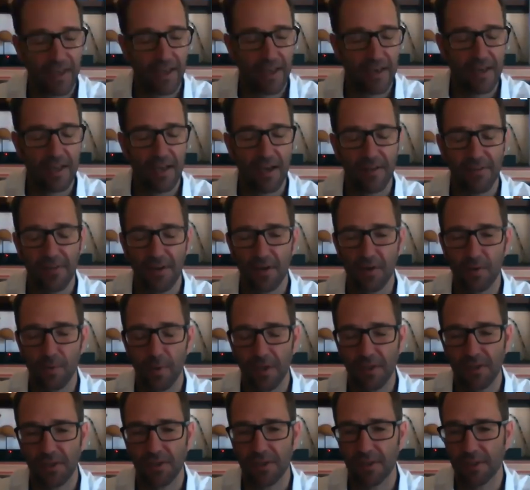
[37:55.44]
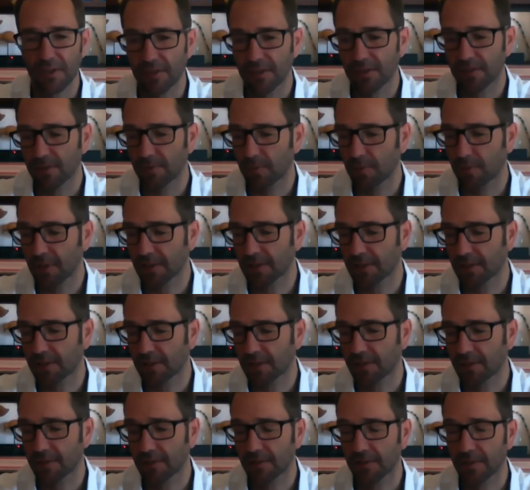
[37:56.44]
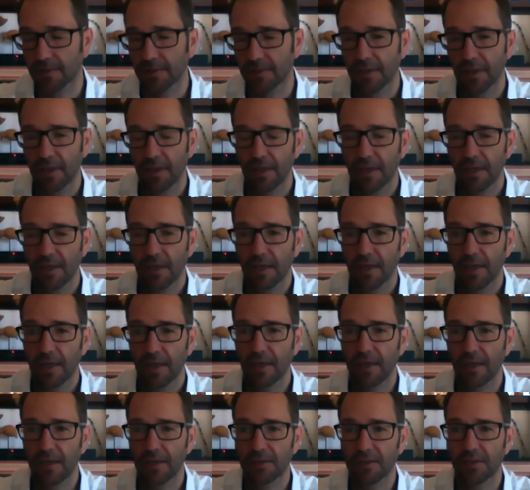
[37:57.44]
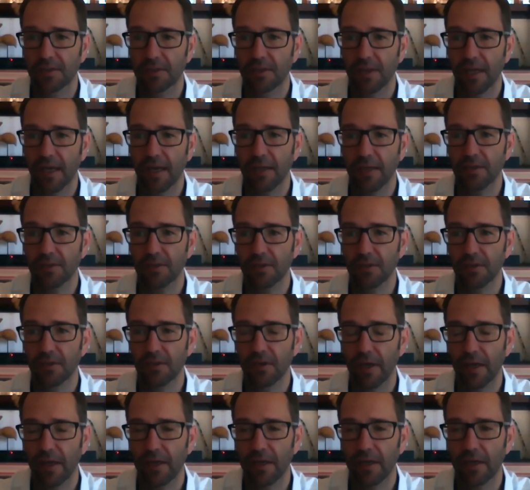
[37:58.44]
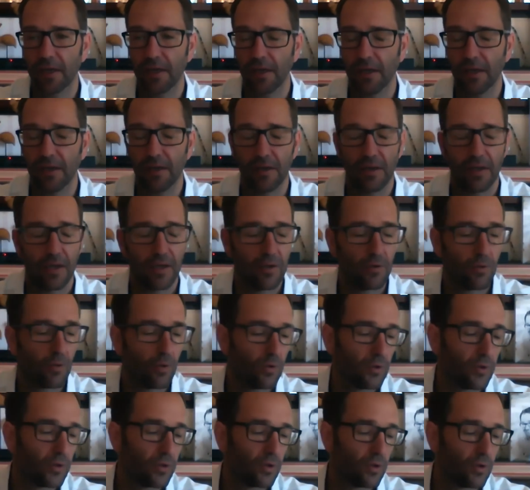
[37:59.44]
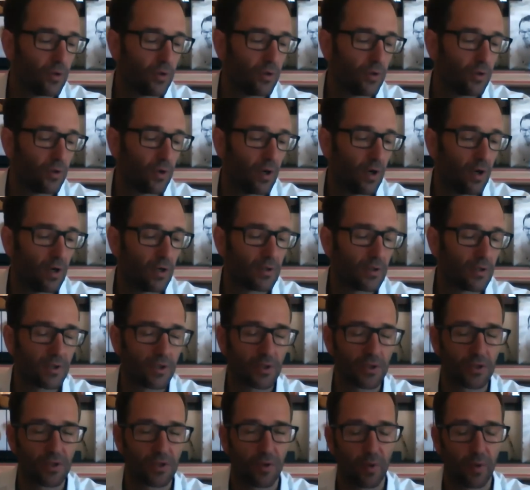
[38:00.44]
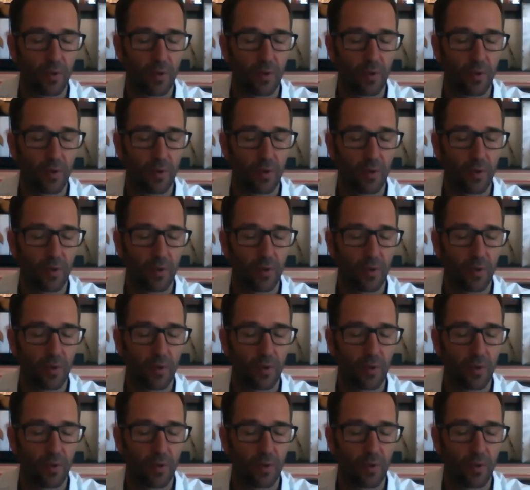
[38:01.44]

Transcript: there any other questions? What's uh, uh Andrew, any, any, eh, all your answers,